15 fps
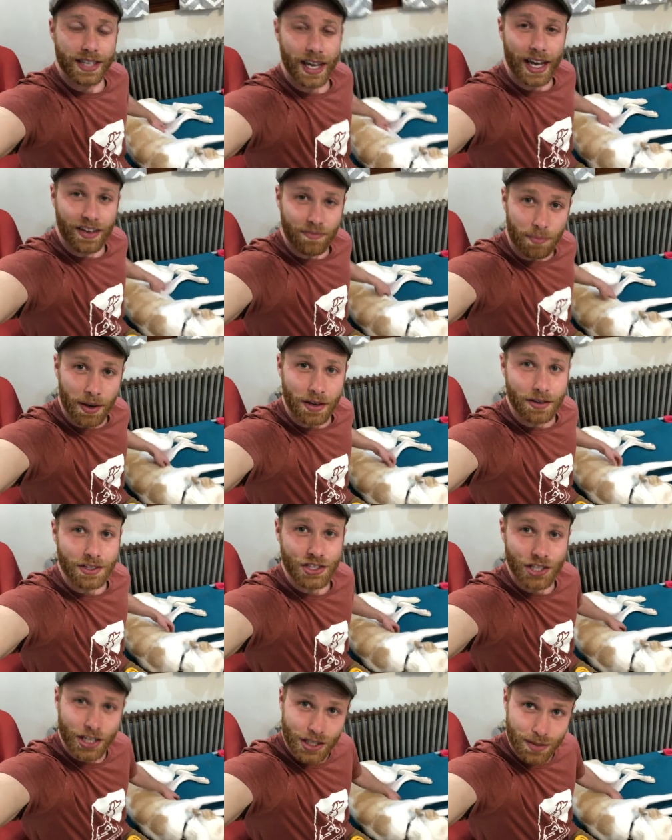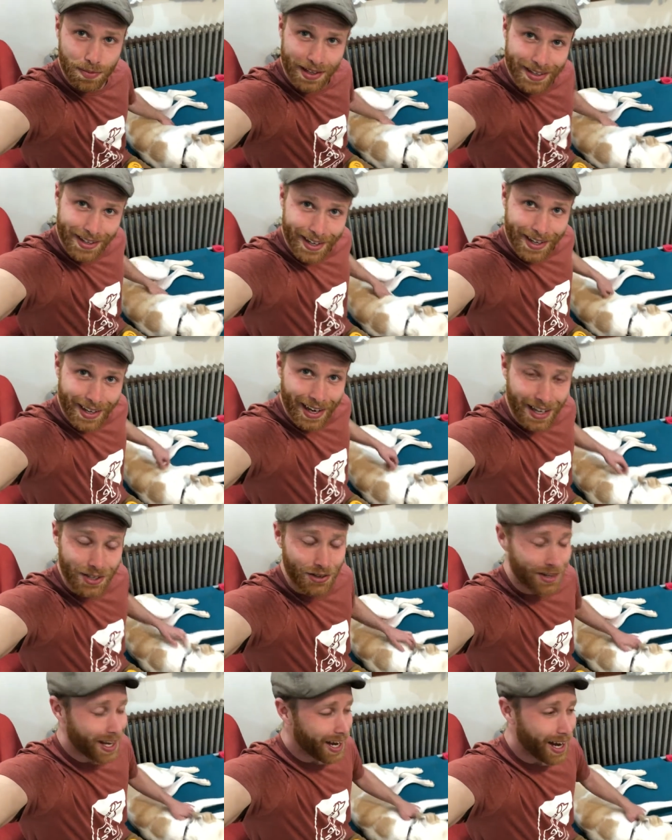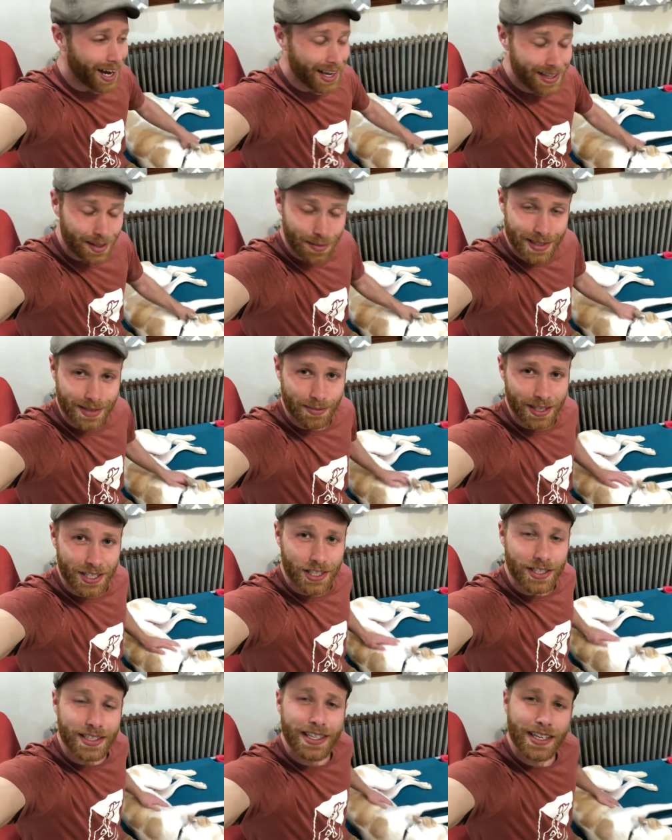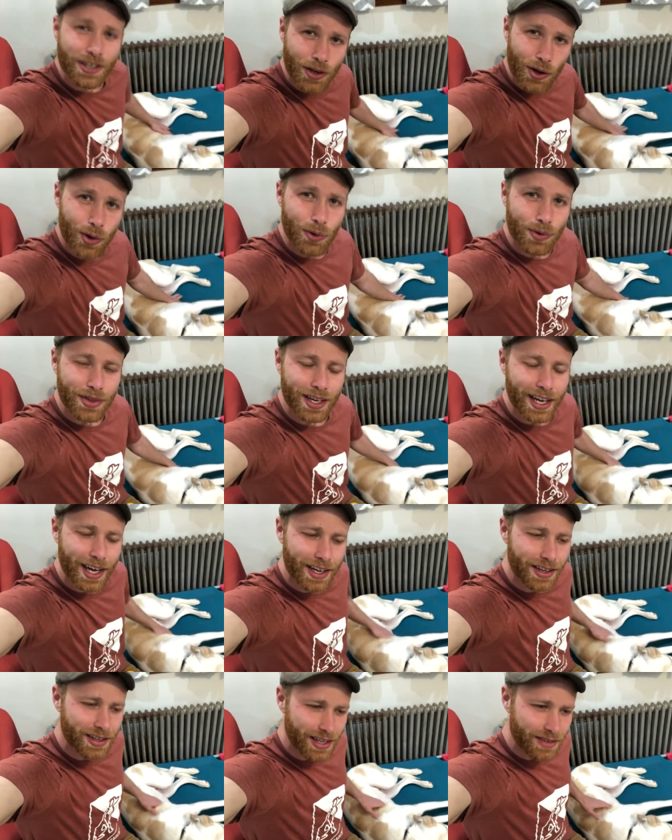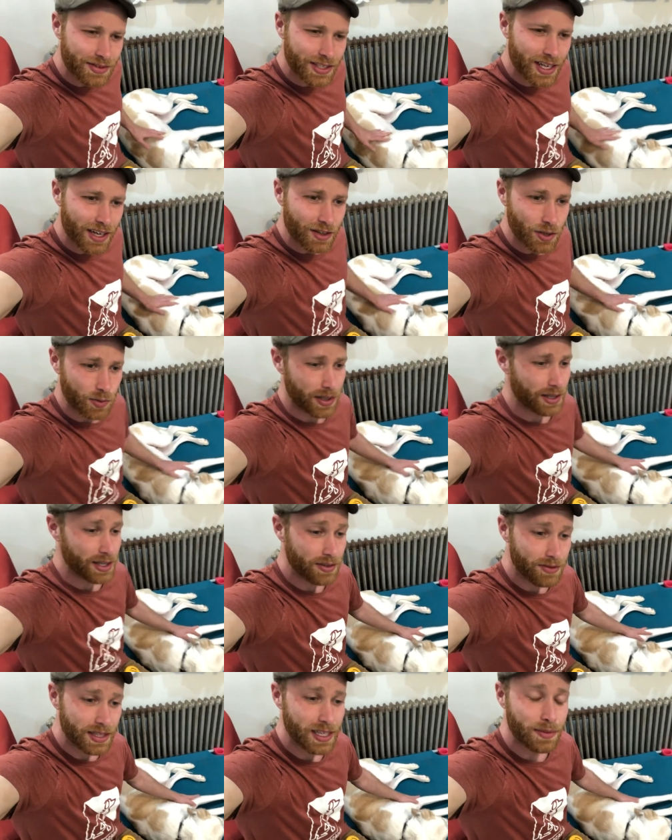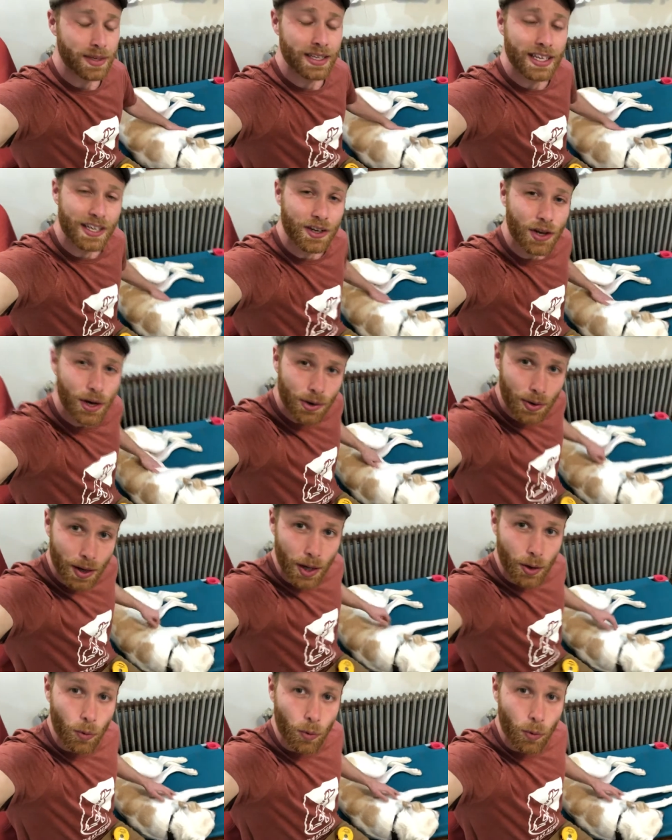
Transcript: to have better judgment and you're not on them as much because they know the kind of lifestyle you want to live with them and they know